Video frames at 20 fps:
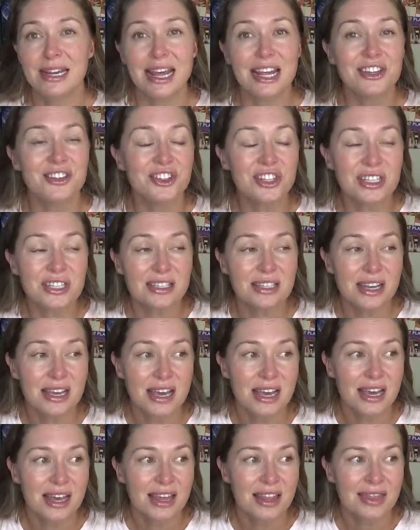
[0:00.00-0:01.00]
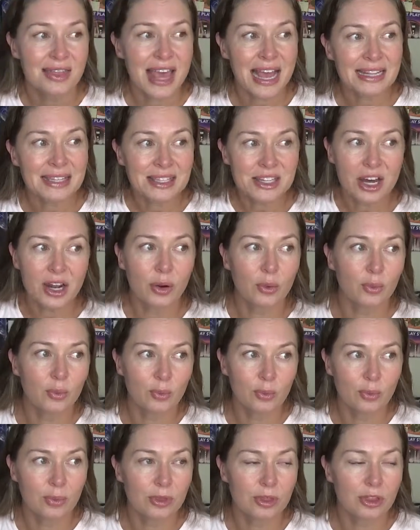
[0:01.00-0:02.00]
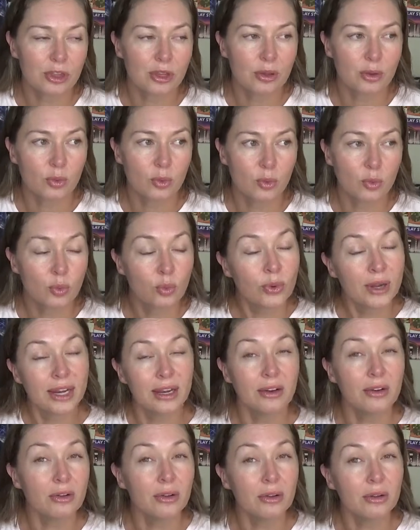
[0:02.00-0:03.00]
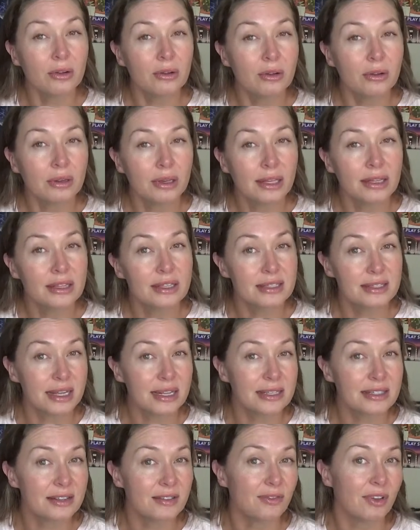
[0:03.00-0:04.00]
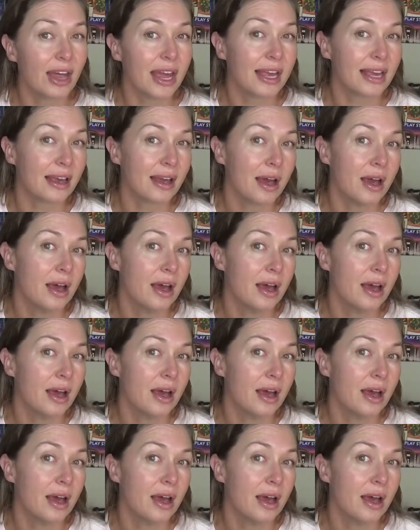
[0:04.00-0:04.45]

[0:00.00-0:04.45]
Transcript: It's just that's not real in the sense of like